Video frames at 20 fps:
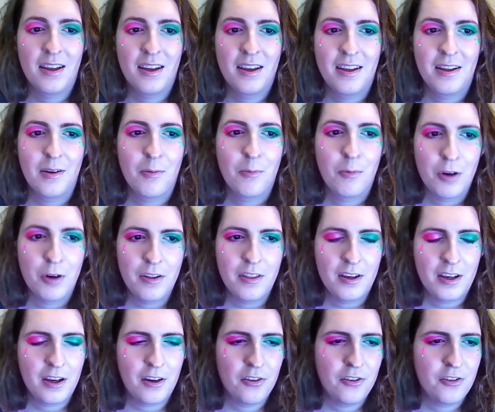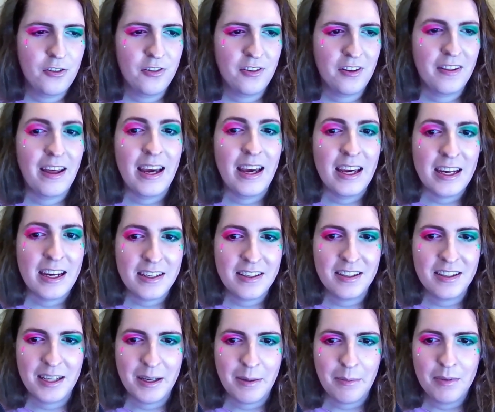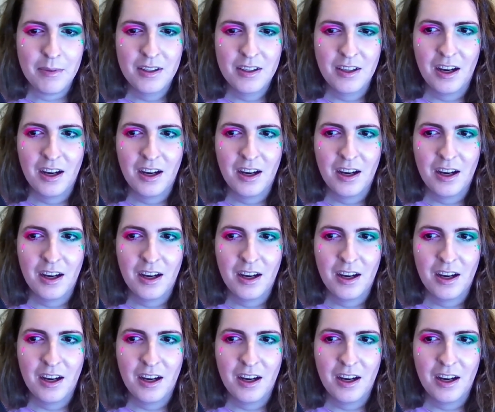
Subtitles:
One of the characters in the A-Team,